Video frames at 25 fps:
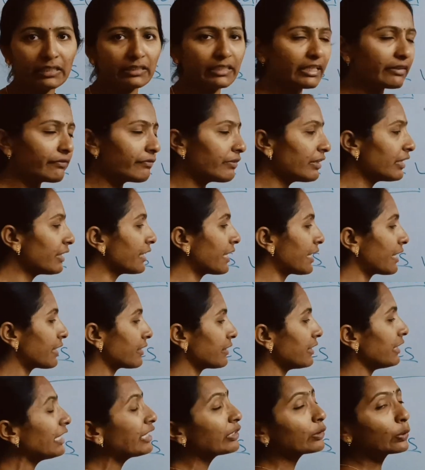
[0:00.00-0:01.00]
then we'll get
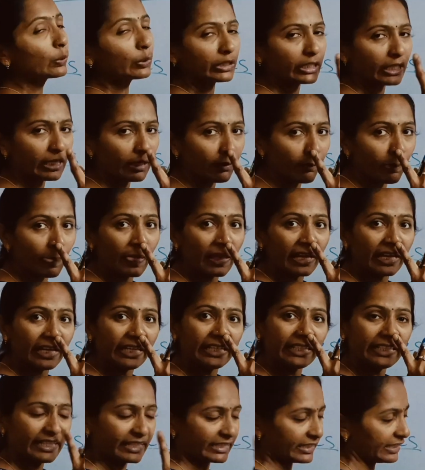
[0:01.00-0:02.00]
the total
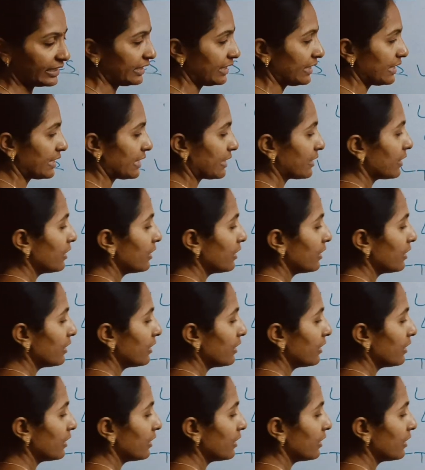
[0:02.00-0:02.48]
inductance.